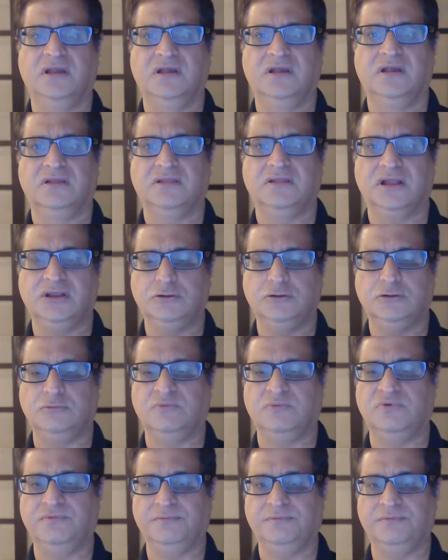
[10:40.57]
that you
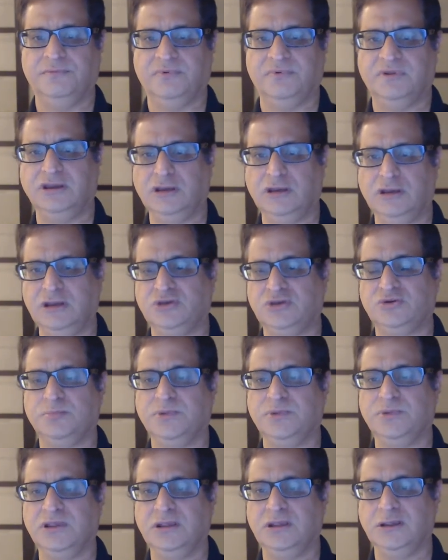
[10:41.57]
need to
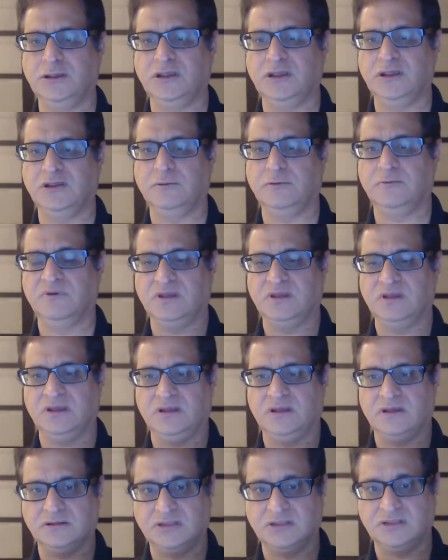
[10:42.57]
be
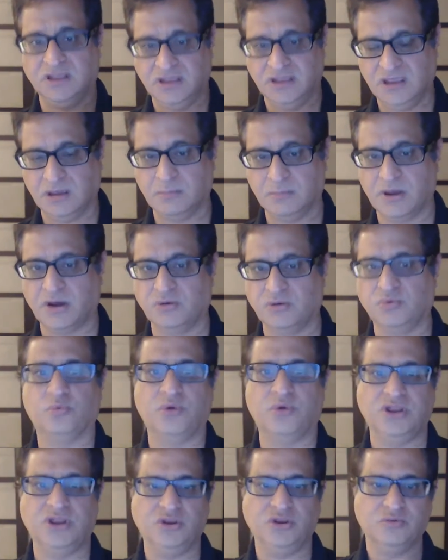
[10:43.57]
thinking about
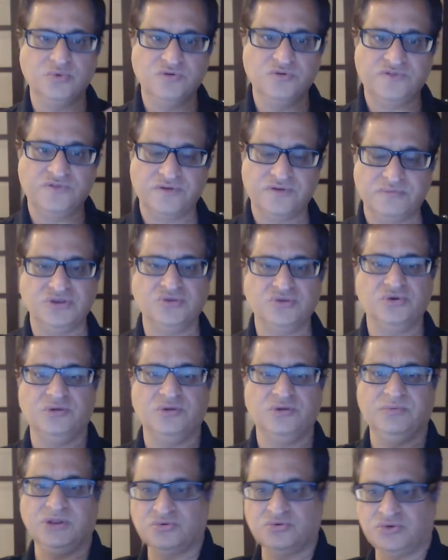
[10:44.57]
when you move from
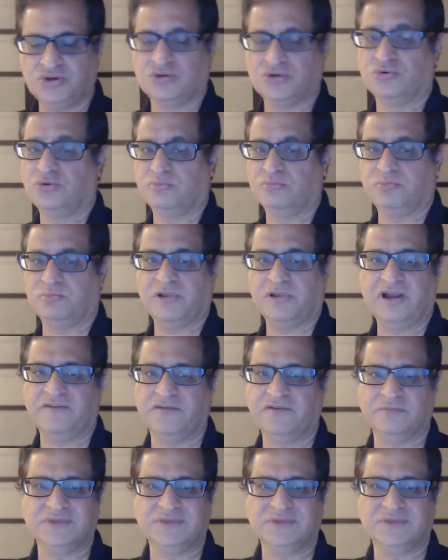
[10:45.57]
Udemy to your own platform.